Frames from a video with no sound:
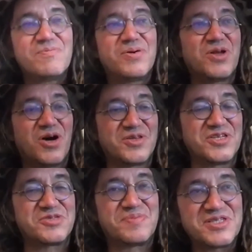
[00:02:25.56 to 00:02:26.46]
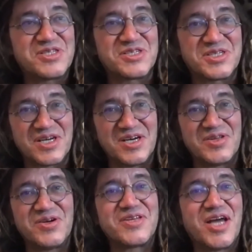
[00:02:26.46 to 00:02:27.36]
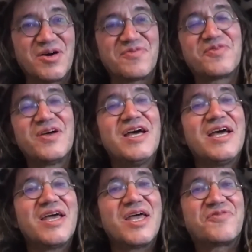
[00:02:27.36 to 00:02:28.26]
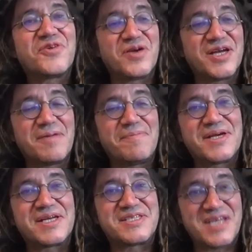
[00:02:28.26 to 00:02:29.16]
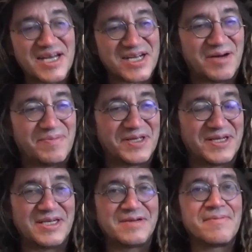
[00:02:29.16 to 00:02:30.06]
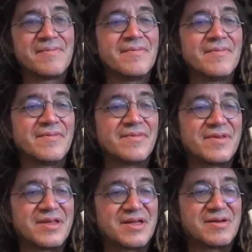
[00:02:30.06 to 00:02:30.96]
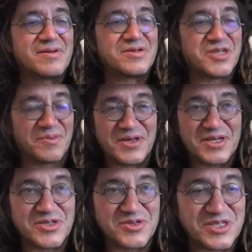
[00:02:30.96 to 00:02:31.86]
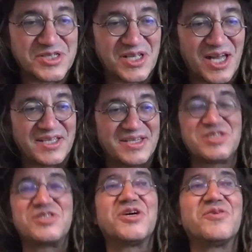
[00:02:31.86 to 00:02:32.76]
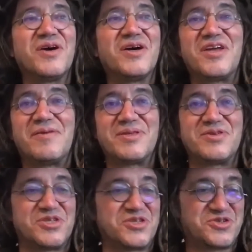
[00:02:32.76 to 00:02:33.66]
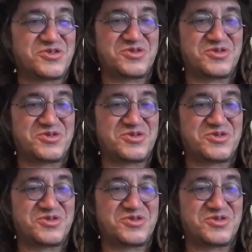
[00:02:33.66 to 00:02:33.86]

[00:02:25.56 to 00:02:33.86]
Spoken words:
put all these pieces together. Now, if you're in a big tech company, some things are just a lot easier, right? I mean, there's a